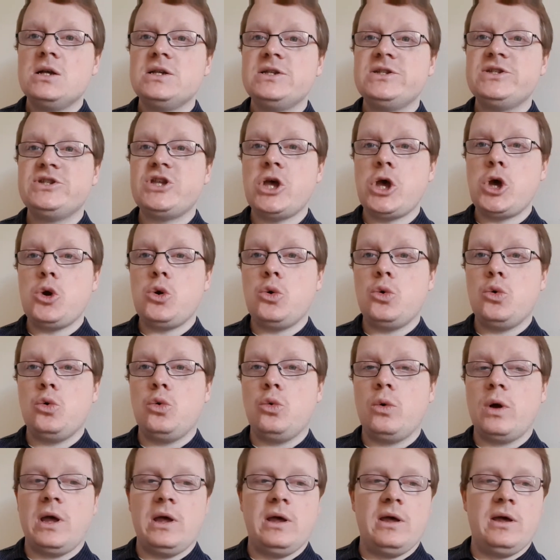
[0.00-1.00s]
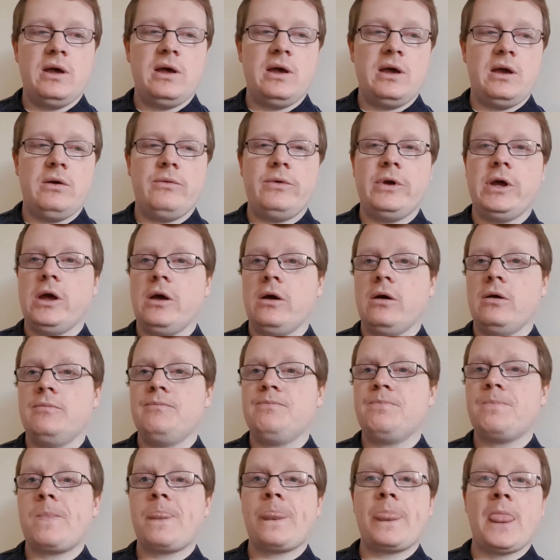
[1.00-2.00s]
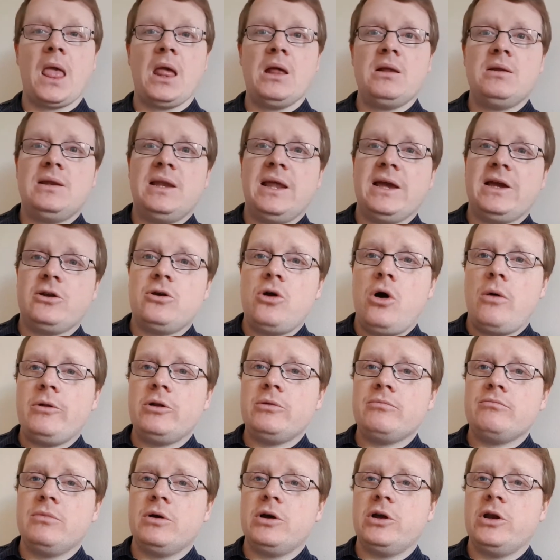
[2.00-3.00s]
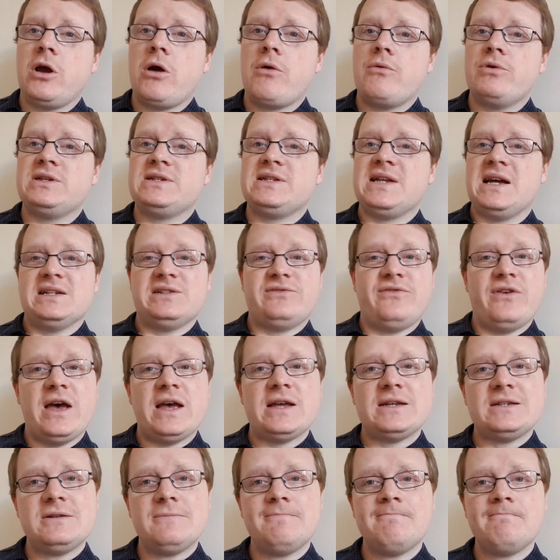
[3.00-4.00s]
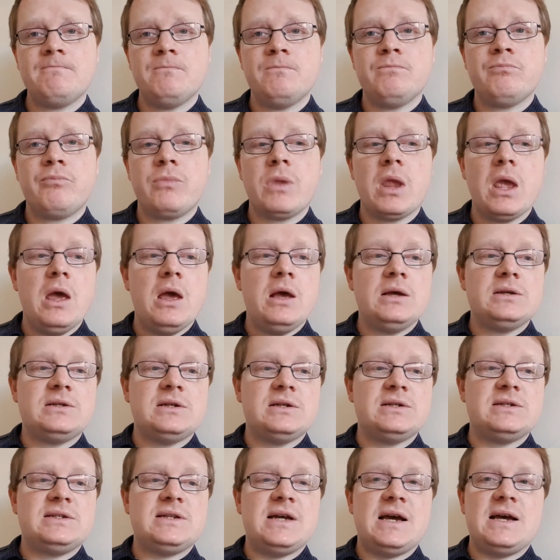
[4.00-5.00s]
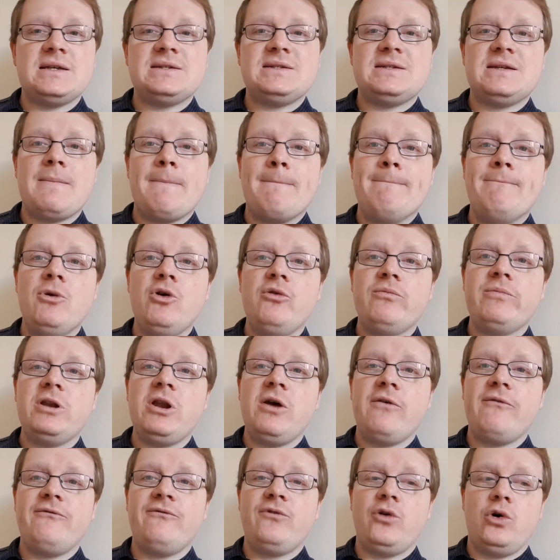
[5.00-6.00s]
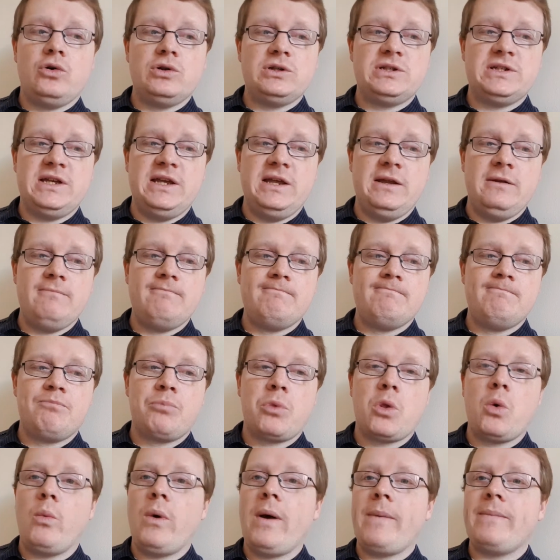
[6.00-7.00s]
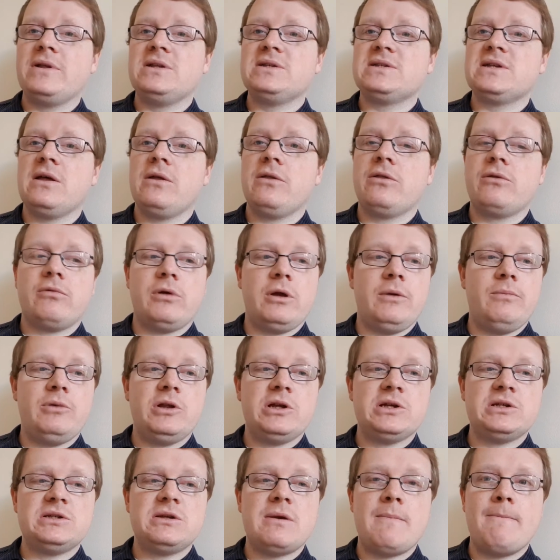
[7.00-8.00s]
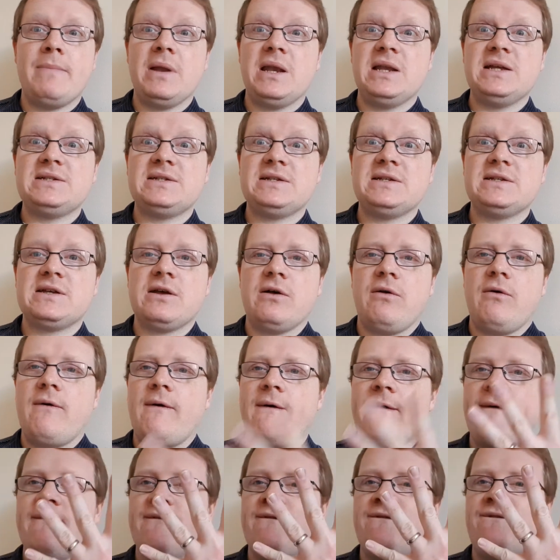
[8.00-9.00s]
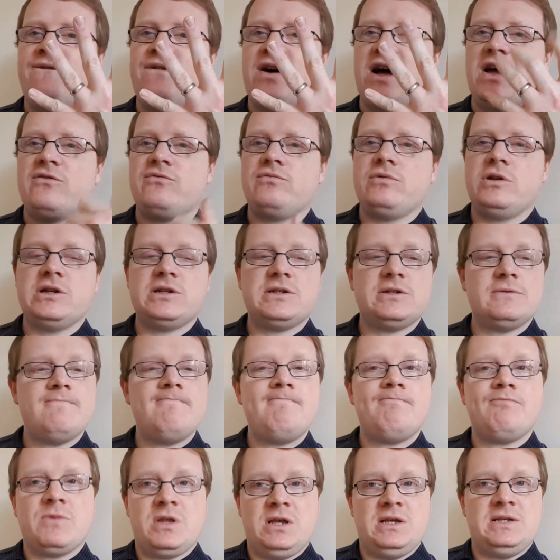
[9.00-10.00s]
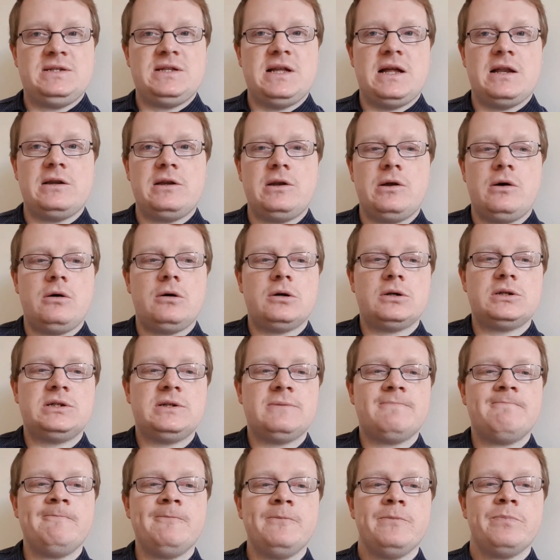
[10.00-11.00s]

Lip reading: So, here we go. Like normal, we're going to go with stats first. So stats, movement of 14, weapon skill 3+, ballistic skill 5+, standard orcs,